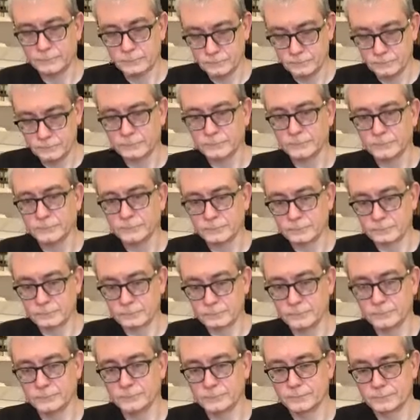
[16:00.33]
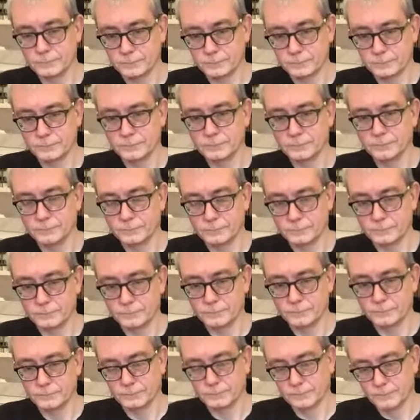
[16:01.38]

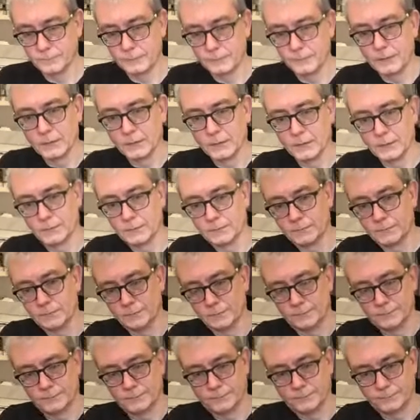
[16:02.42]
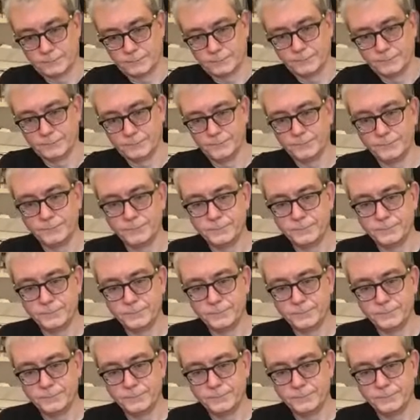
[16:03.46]
No words are spoken by the person on screen.